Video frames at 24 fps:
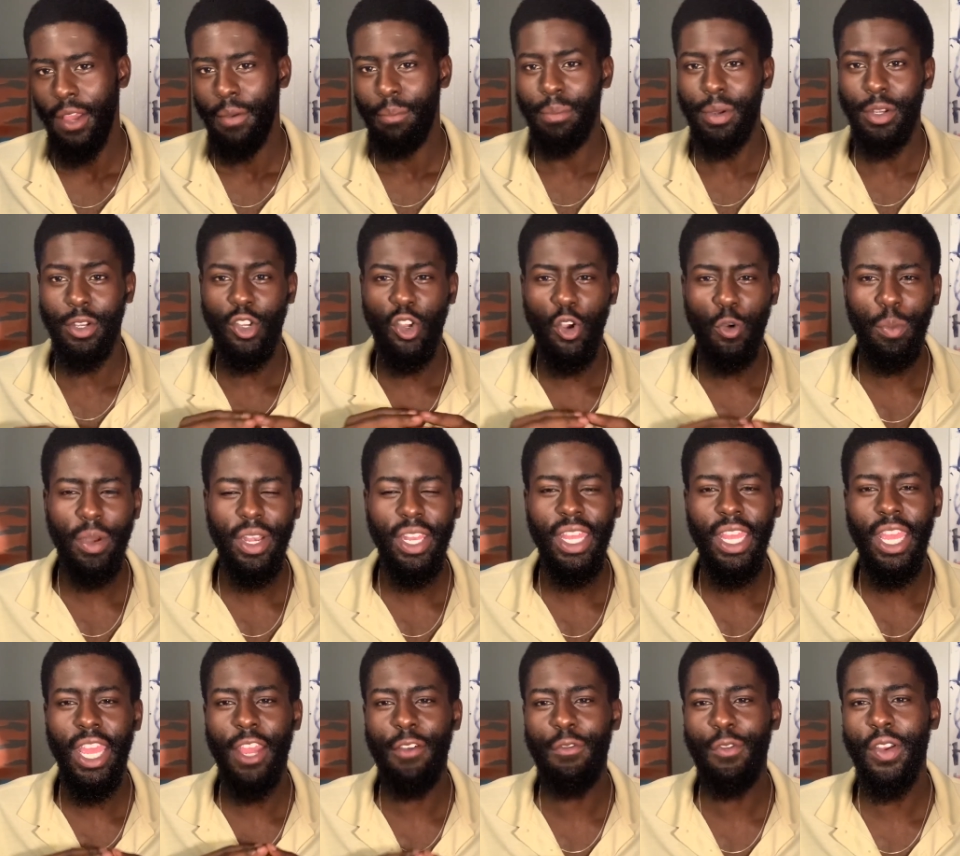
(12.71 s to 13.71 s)
But nobody
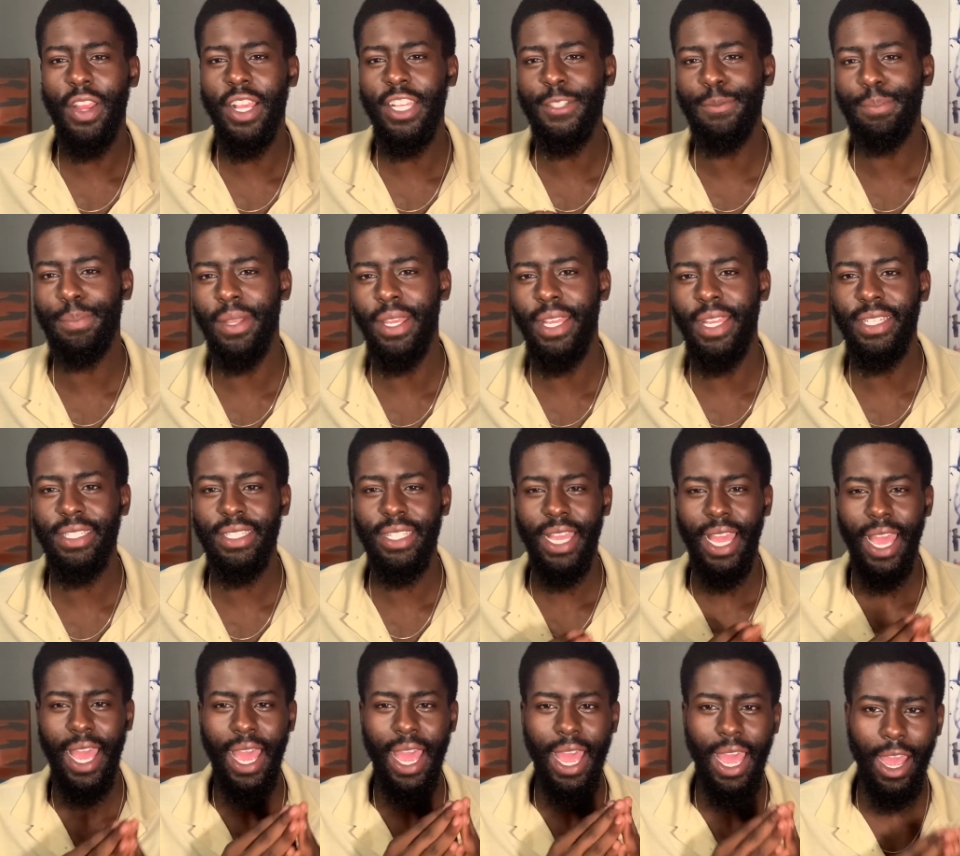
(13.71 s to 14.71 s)
ever explains
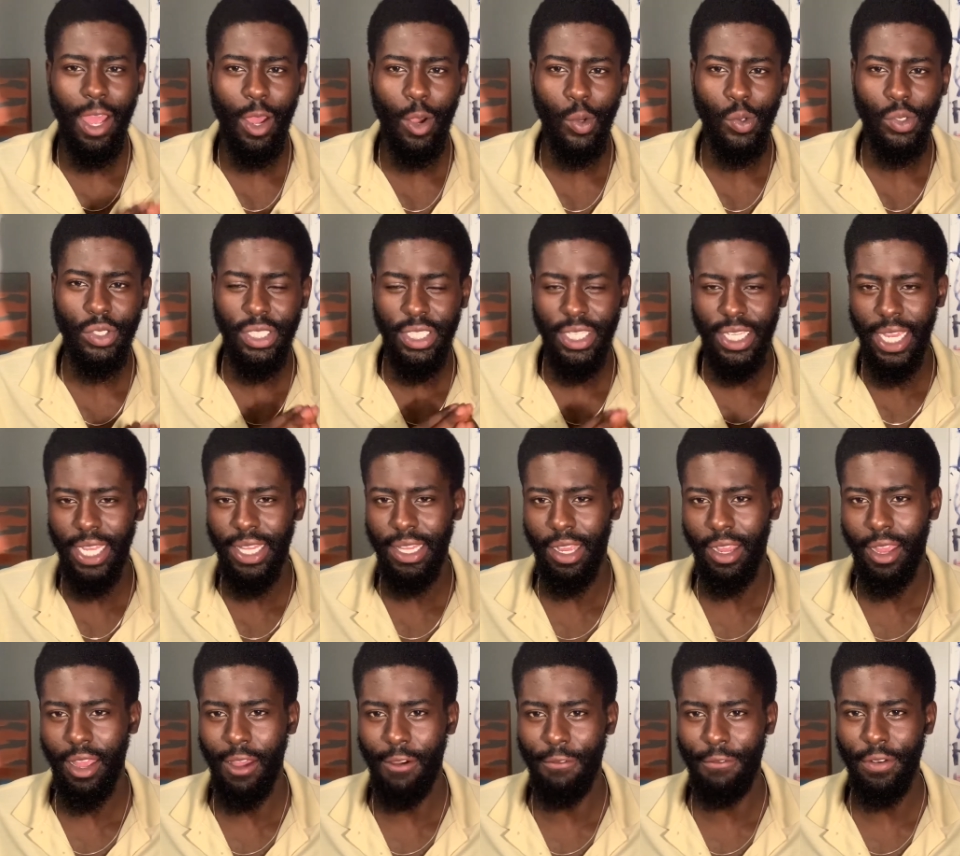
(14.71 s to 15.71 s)
how to gain that
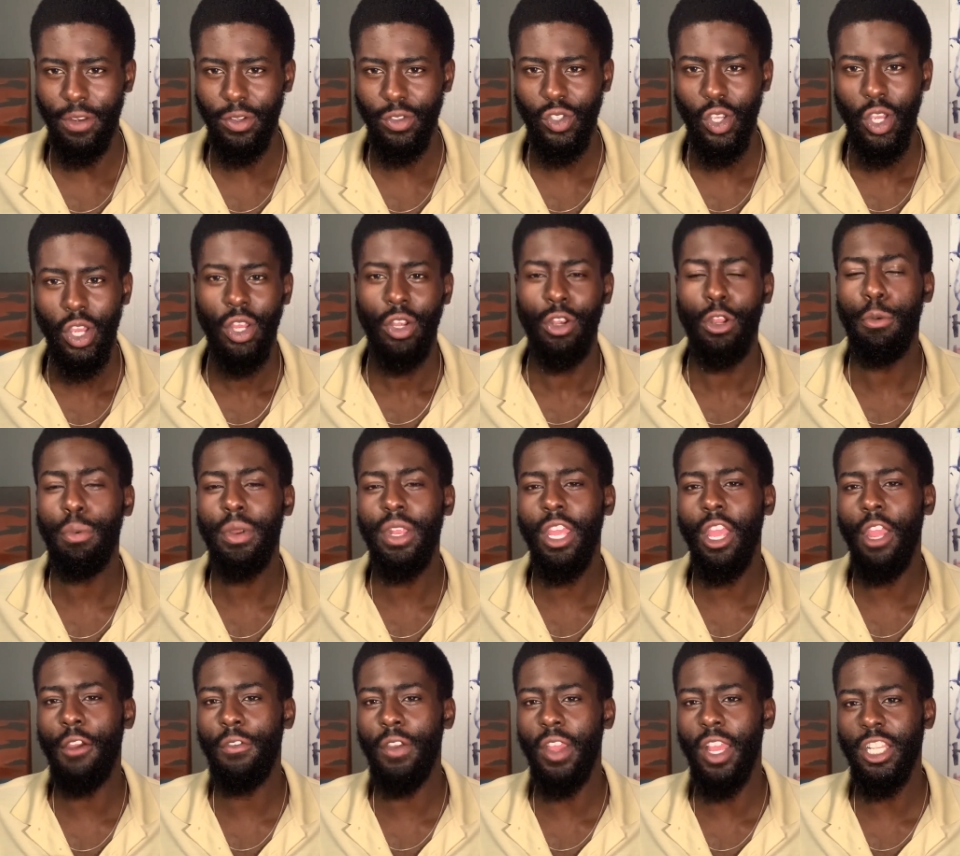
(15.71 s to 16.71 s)
confidence. Nobody
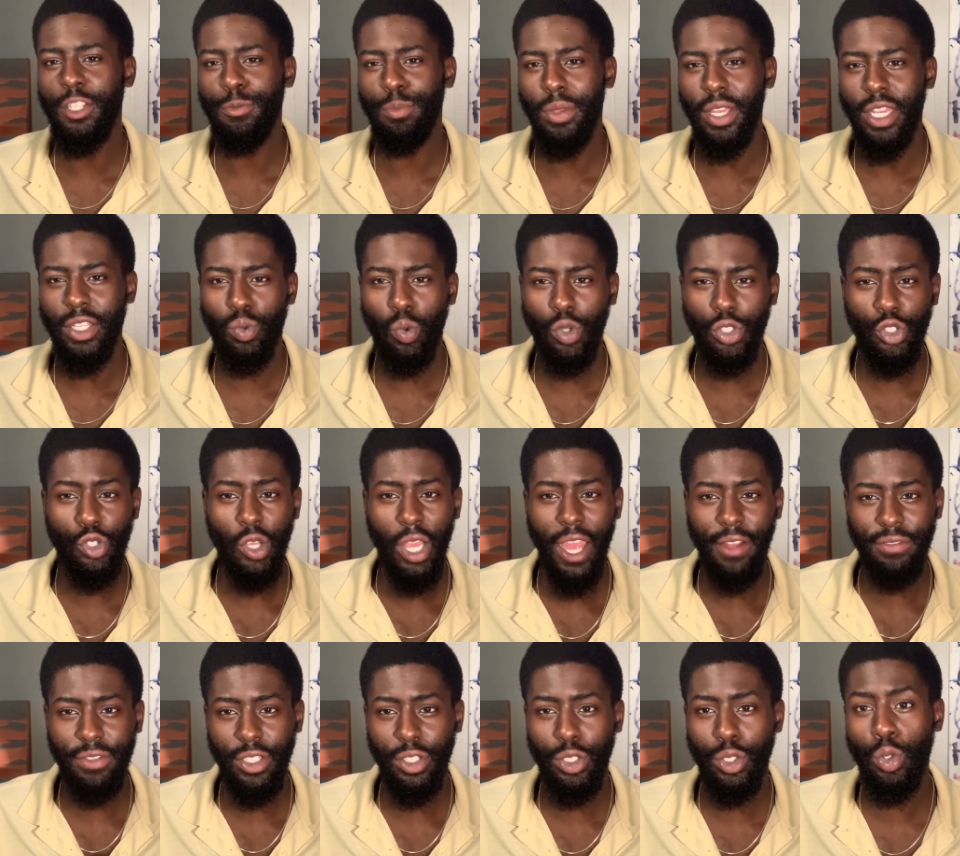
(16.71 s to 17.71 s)
ever explains what you
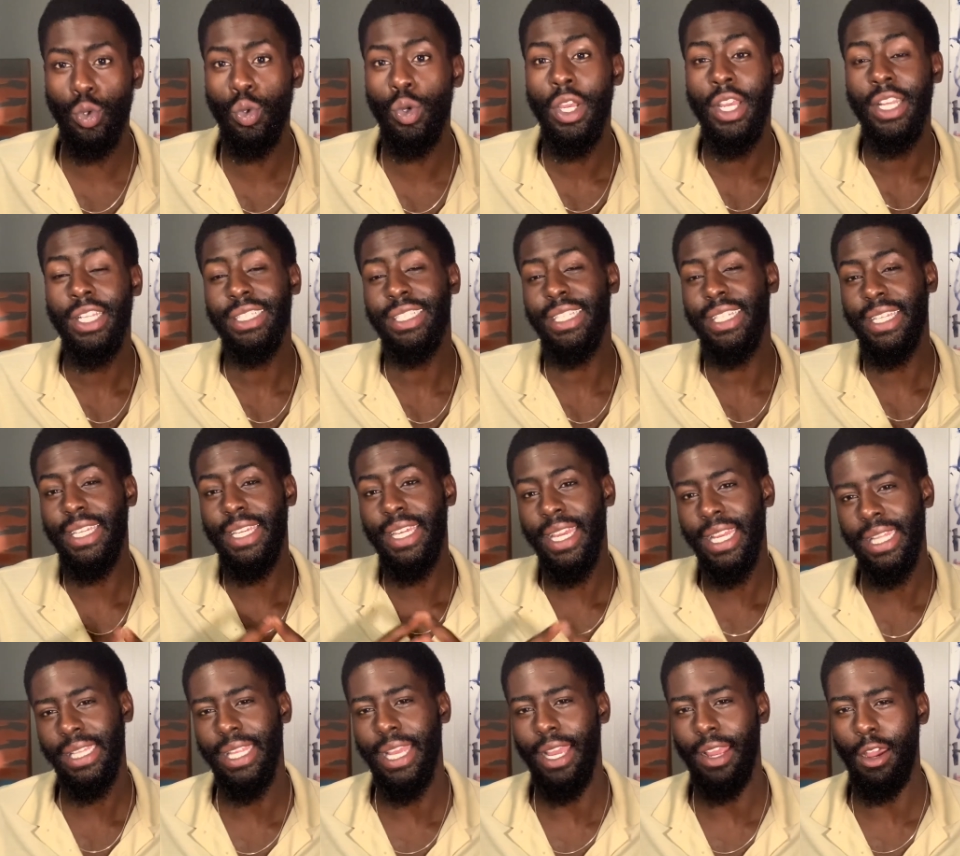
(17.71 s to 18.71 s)
have to do to
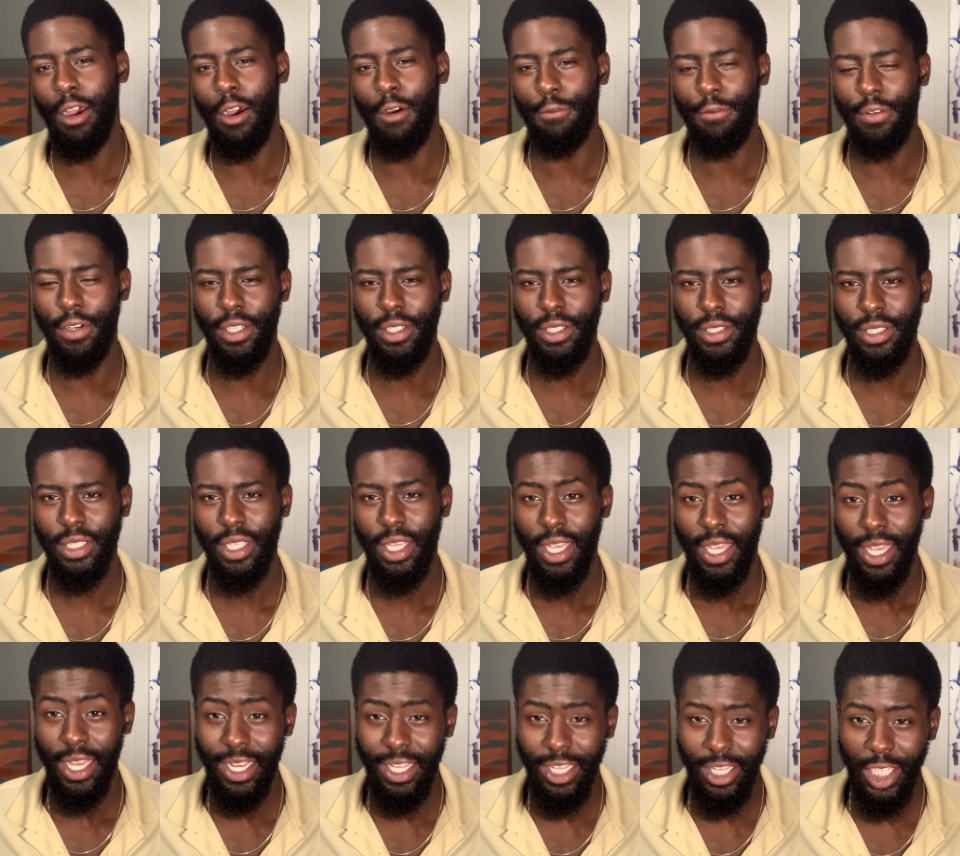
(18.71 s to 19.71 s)
get that confidence.
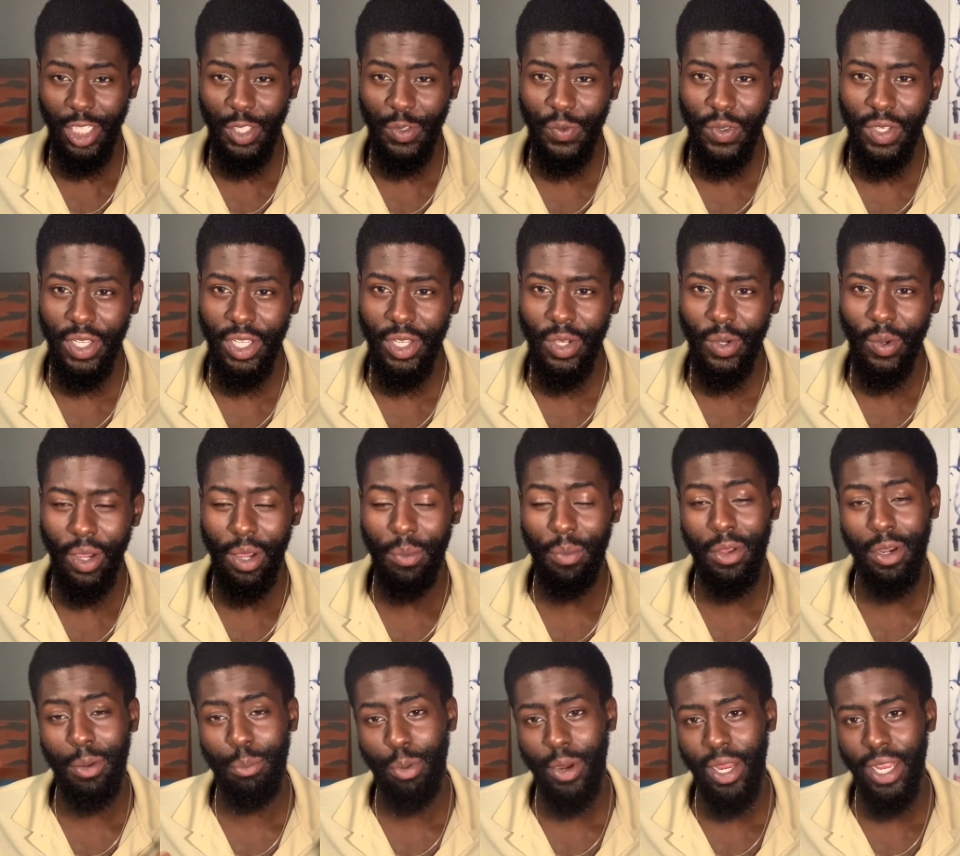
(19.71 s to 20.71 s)
And in this video, I'm
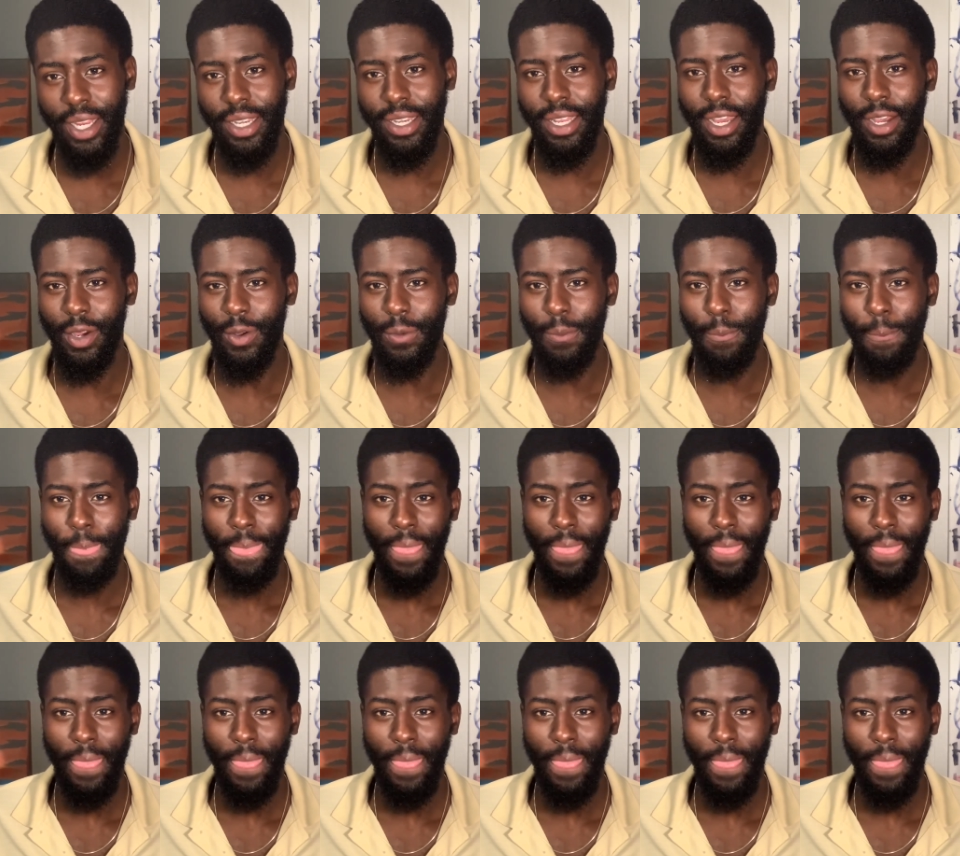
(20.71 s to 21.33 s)
gonna break it down.